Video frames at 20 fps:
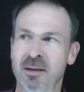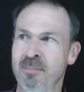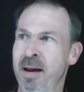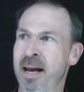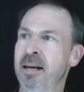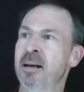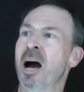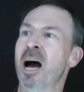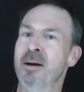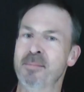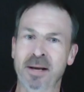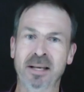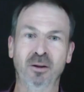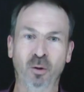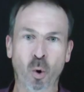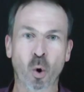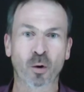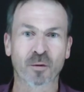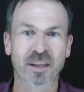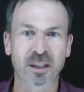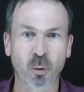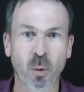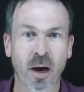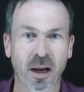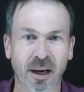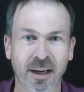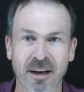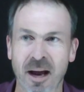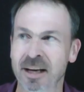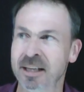to mean, I mean the corner of a
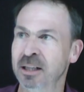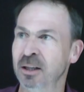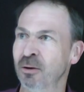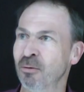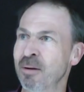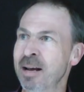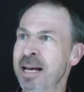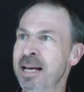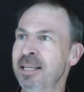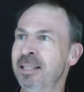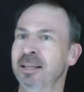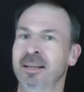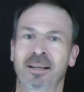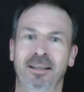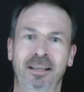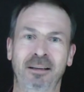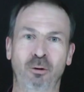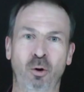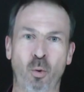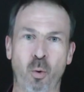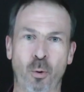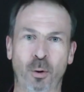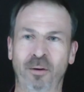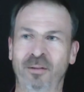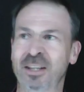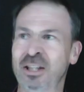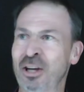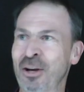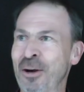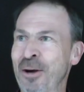square like 90 degrees, little quarter
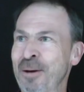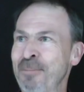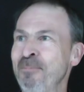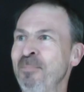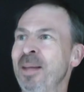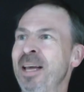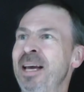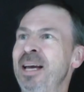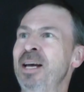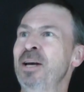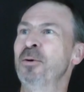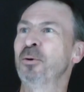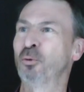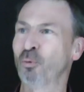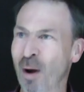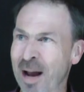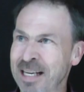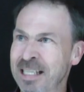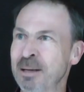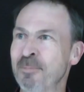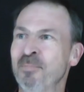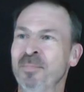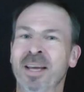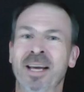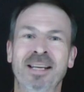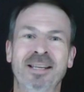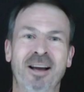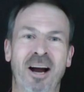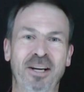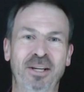of a turn. Great,
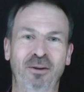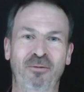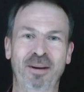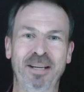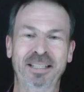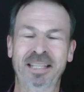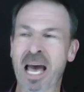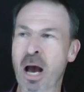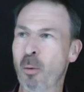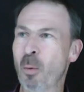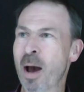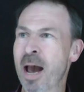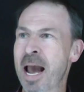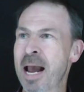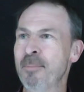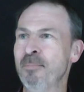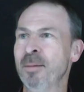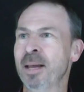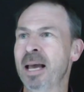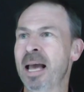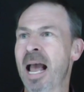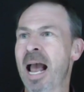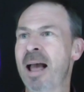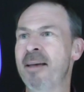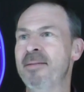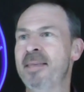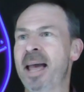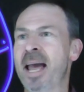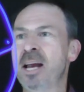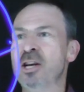90 degrees that way.
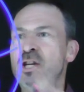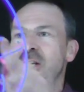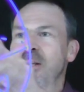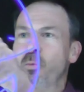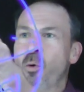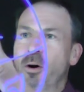And then she's